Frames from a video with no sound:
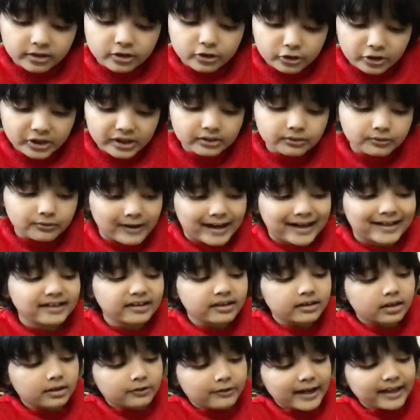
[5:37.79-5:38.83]
correct rank.
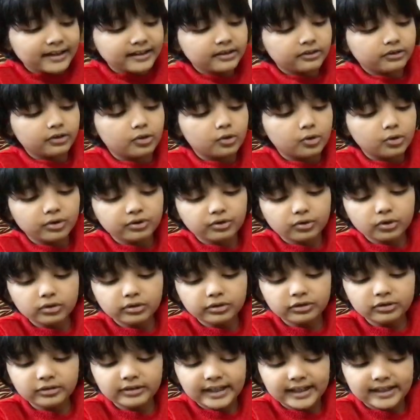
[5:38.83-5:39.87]
A rank is the
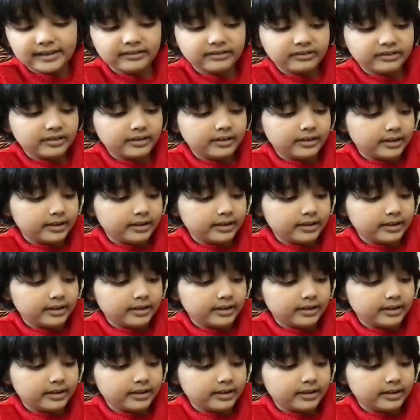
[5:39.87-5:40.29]
horizontal things,